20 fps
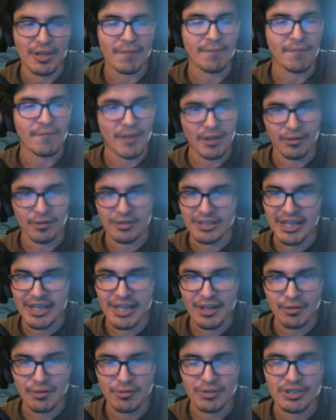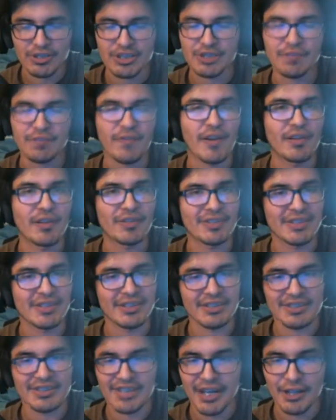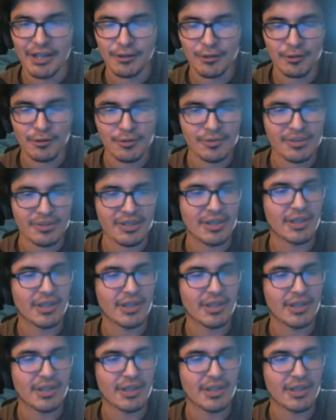fell down. She fell into the silos, and then